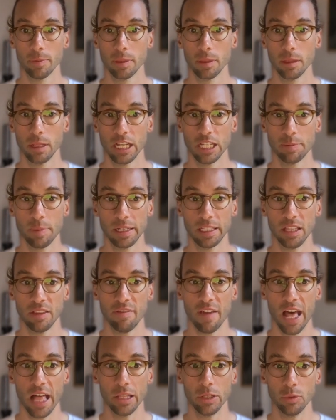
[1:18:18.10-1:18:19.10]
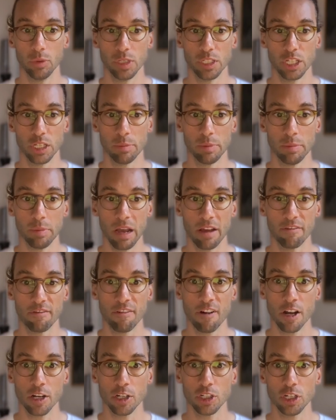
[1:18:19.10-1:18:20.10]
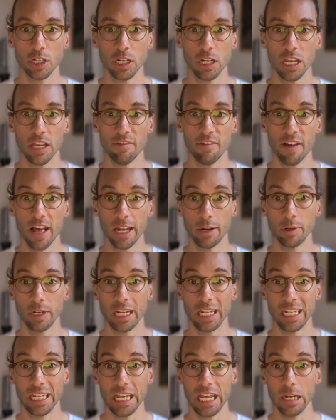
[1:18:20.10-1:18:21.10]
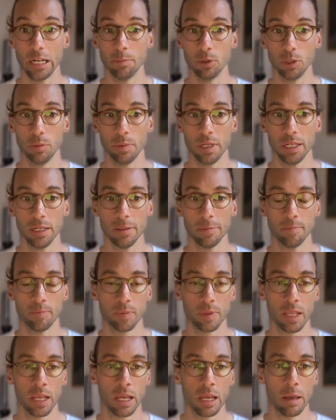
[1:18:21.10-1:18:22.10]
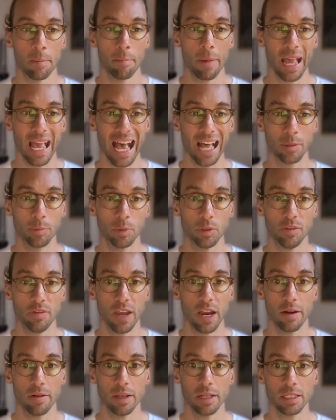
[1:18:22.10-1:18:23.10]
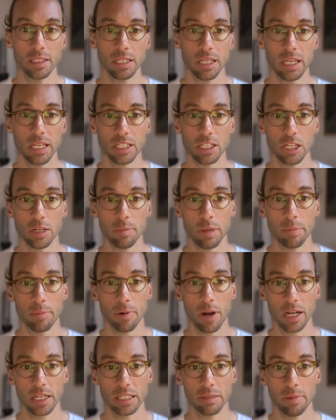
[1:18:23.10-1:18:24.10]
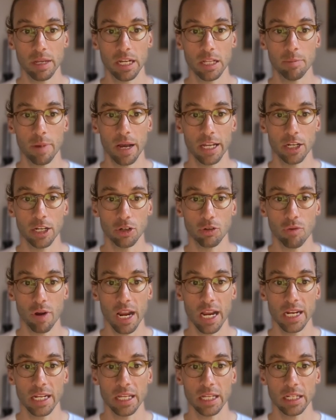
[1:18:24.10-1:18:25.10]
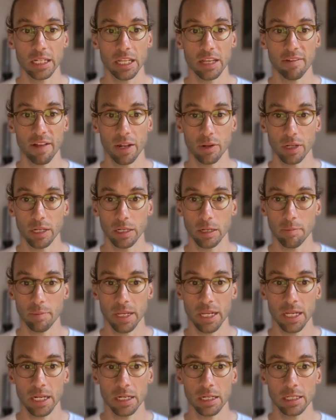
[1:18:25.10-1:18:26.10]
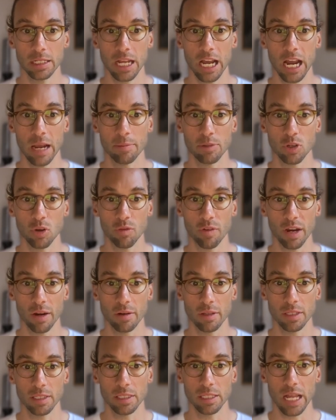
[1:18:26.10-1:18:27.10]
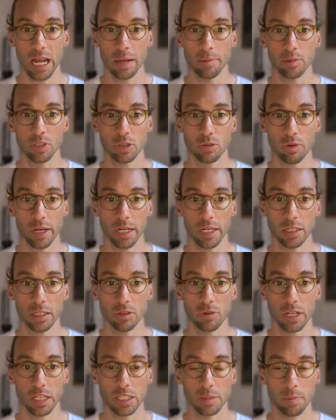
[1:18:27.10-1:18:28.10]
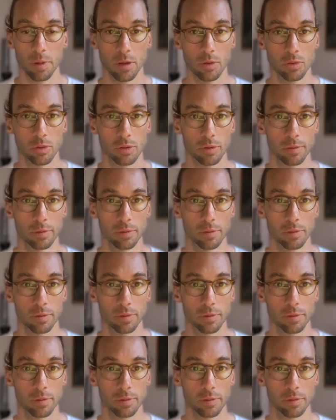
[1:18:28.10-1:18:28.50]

expected value is going to be my function evaluated at the input mean. My output variance is going to be approximated by the gradient evaluated at the mean times covariance times gradient transpose.